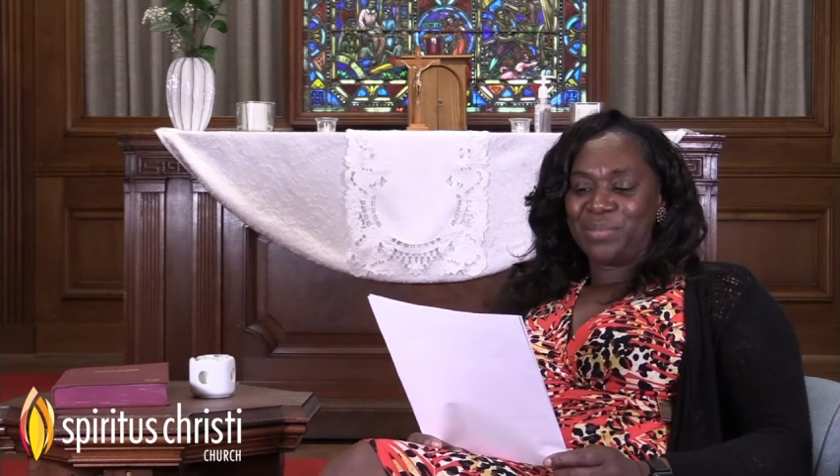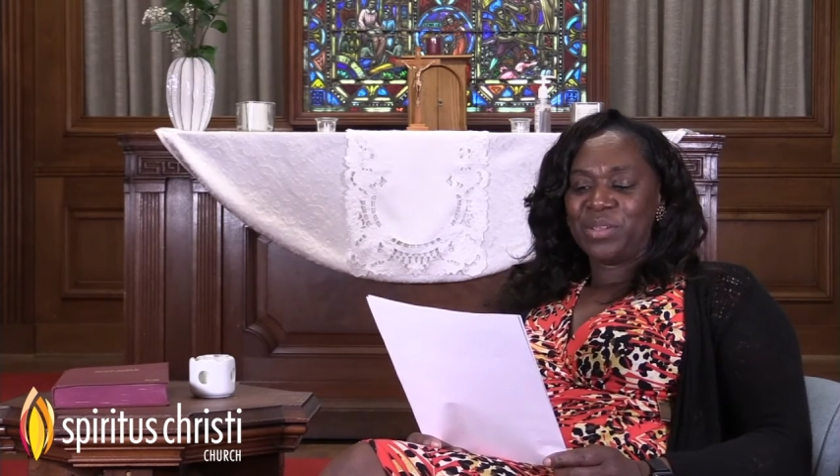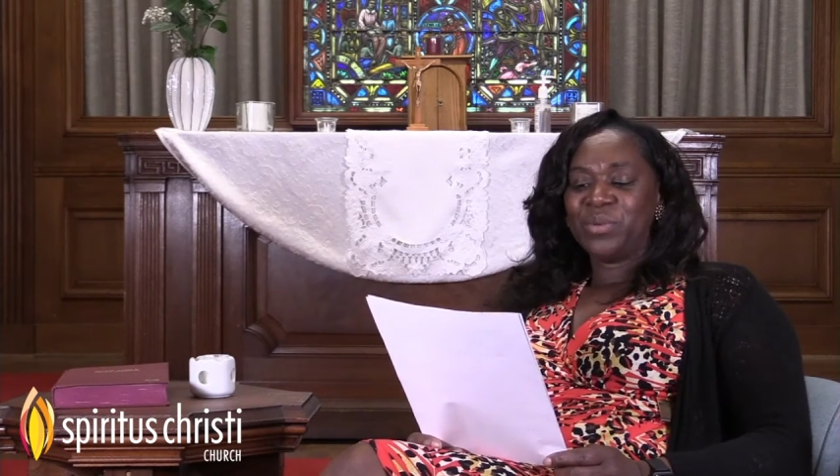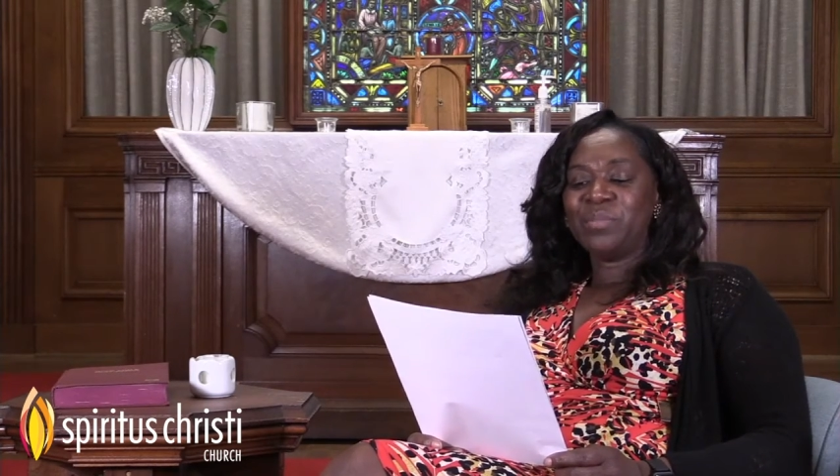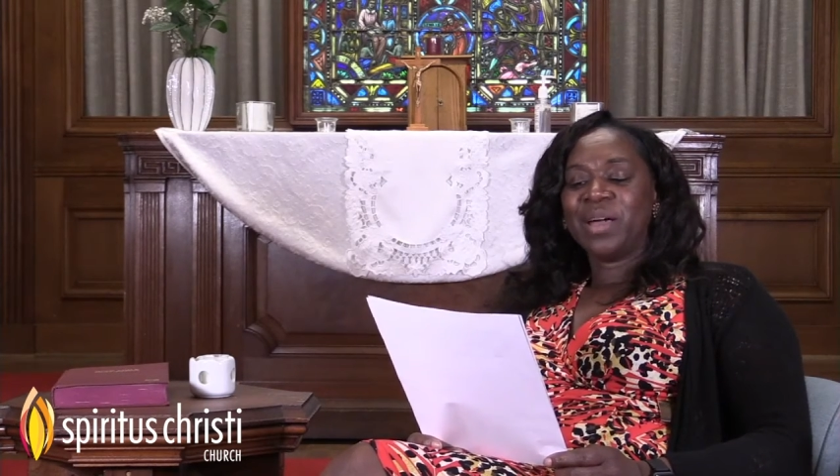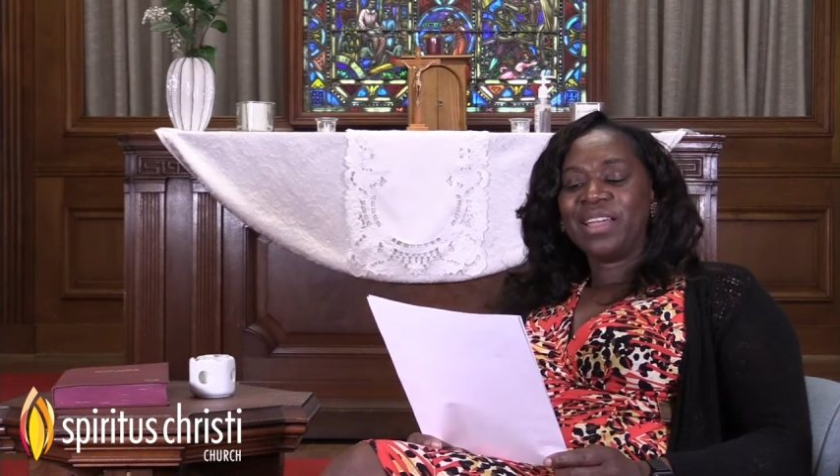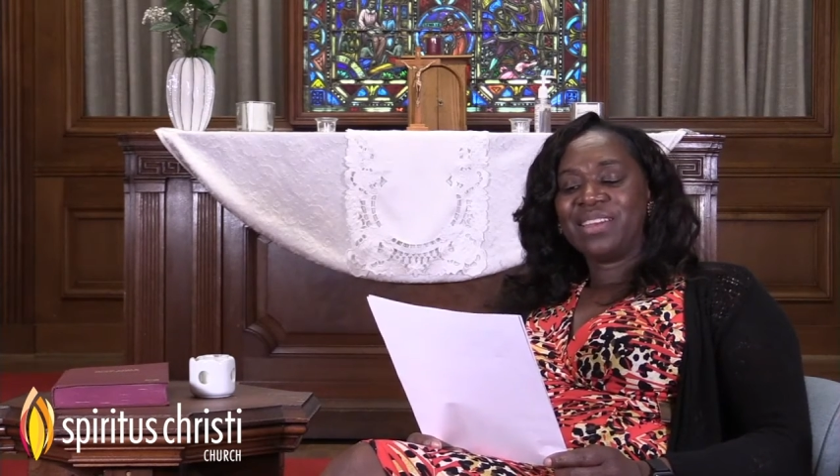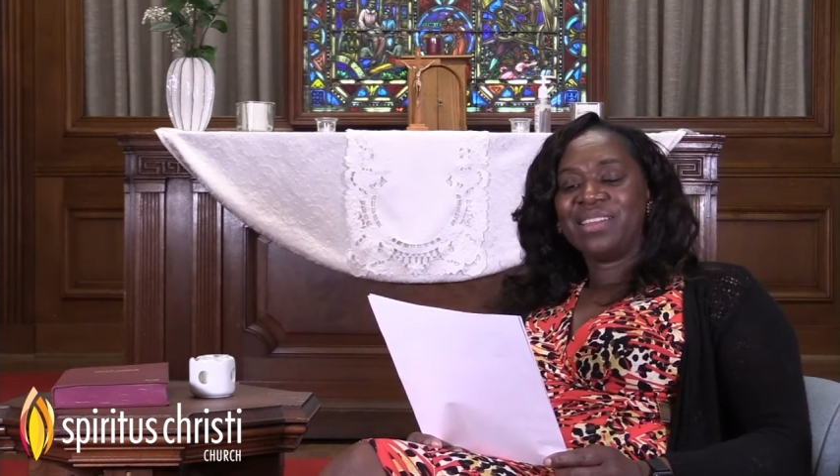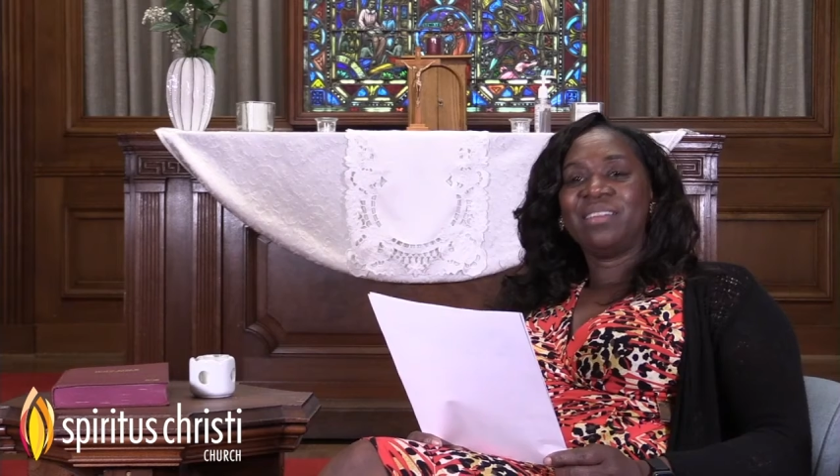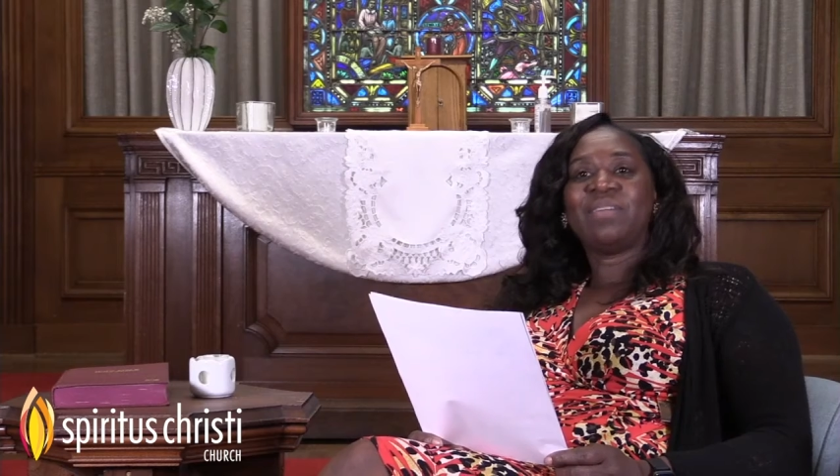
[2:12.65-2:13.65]
be
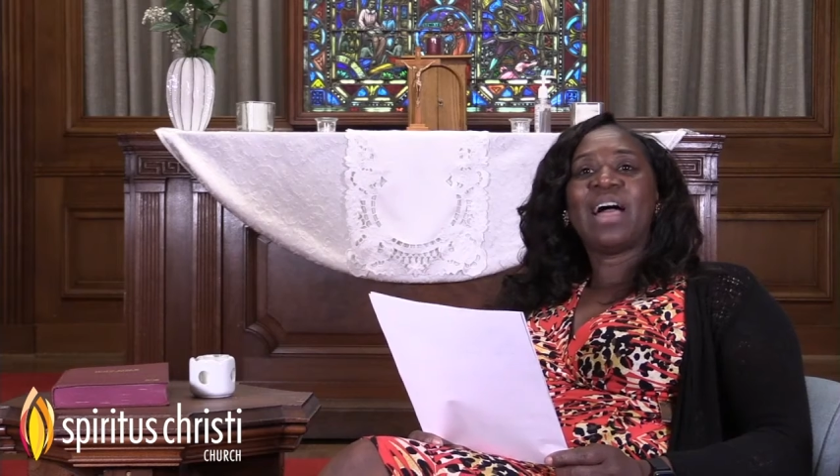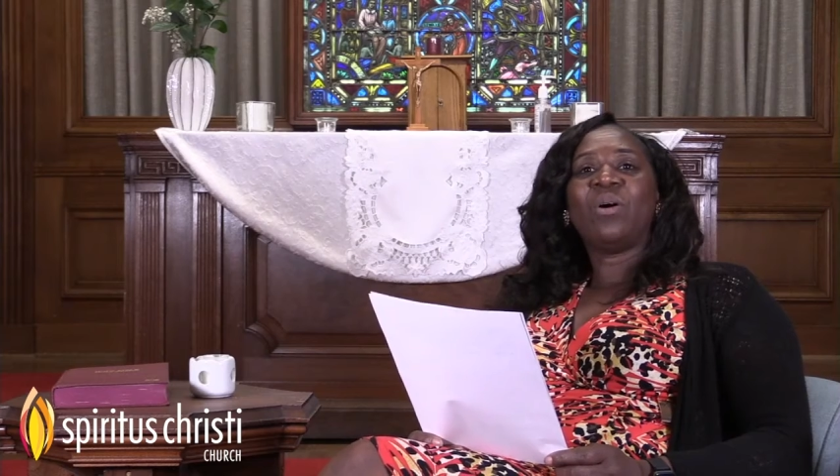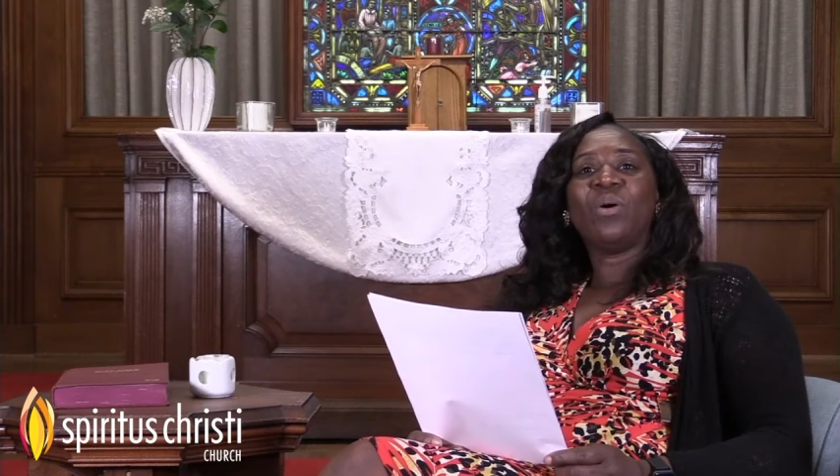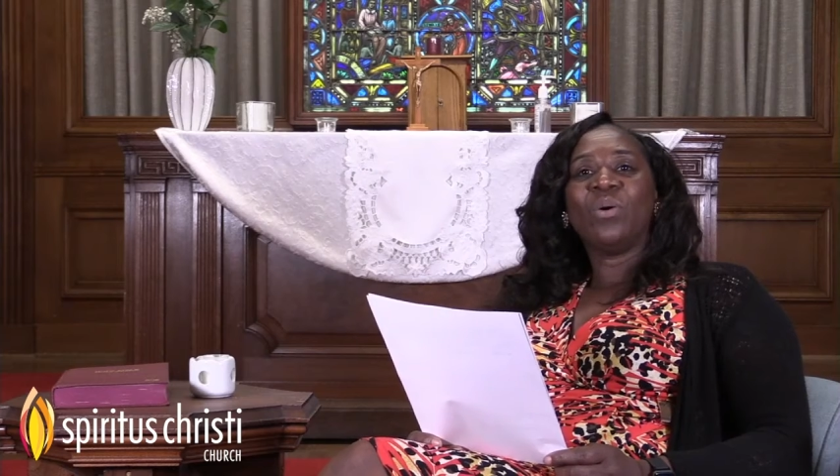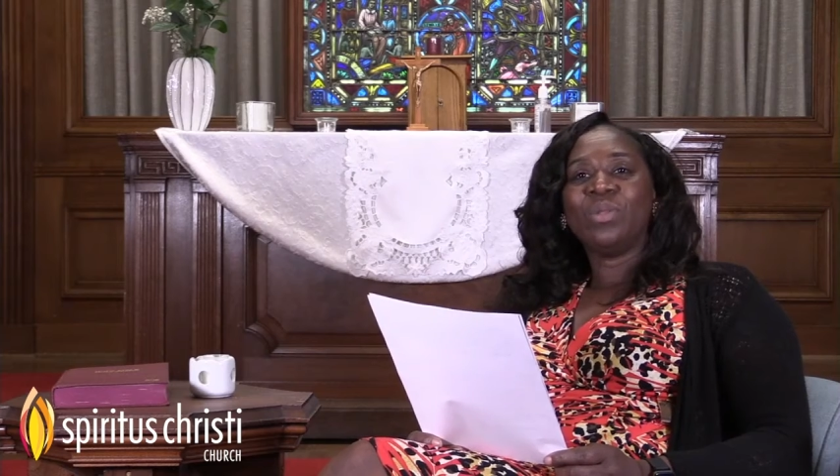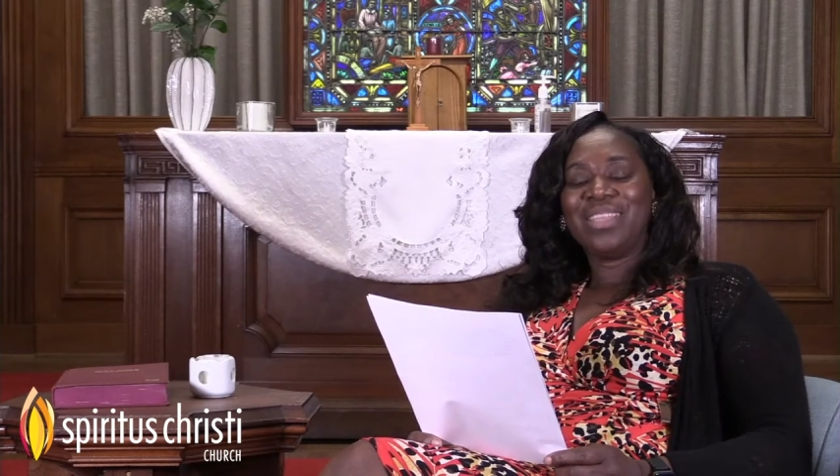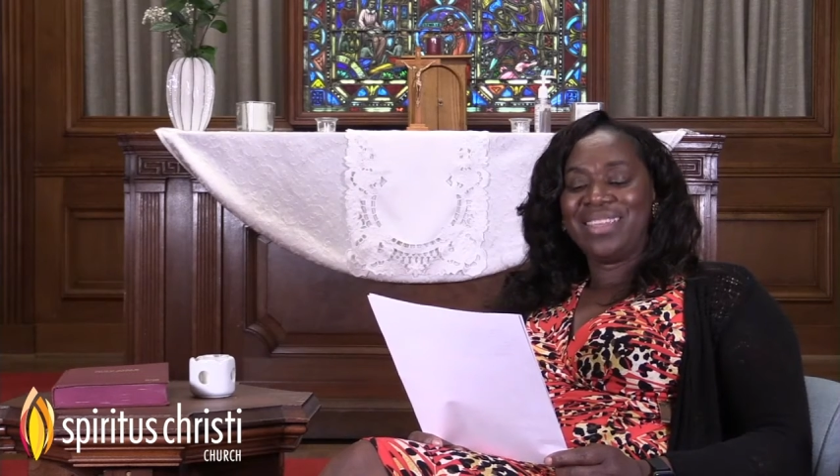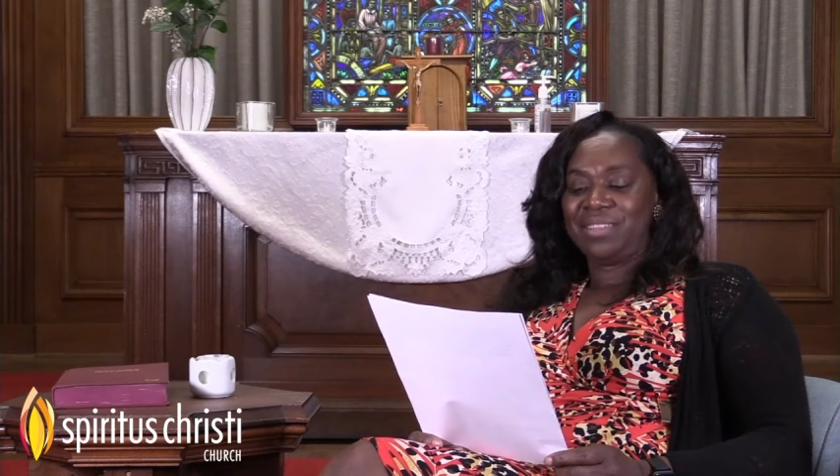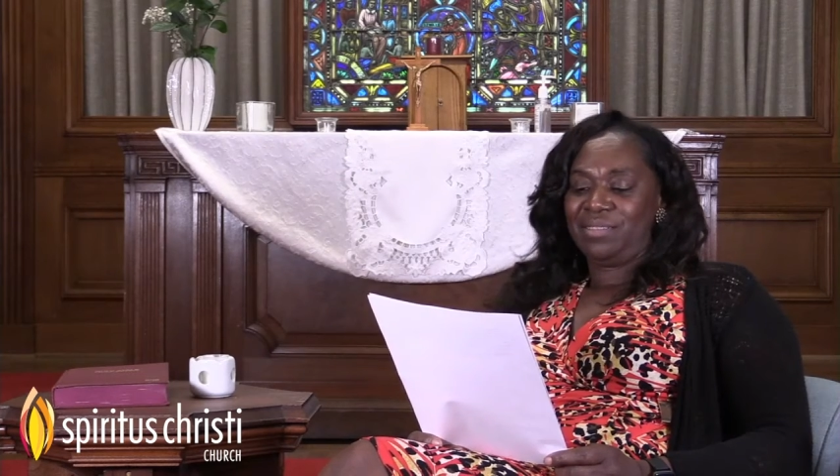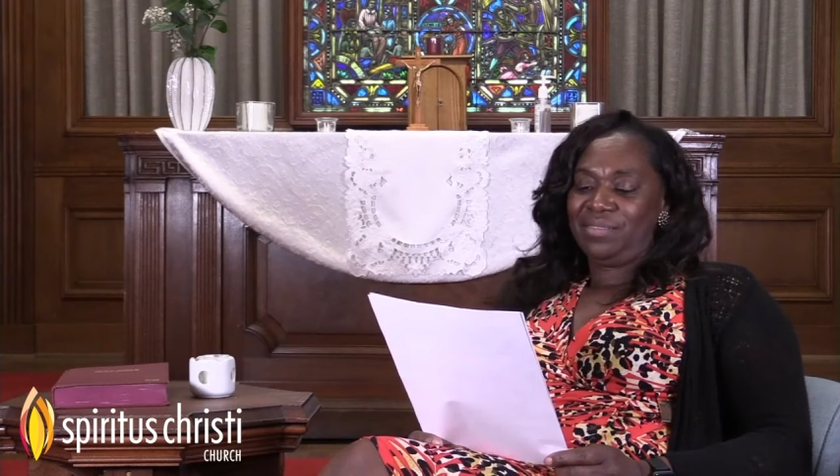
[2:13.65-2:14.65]
reminded of how
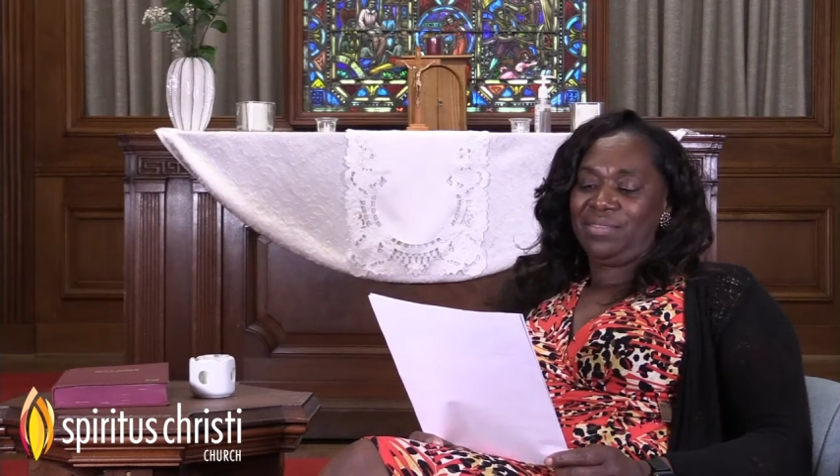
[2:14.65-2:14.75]
holy,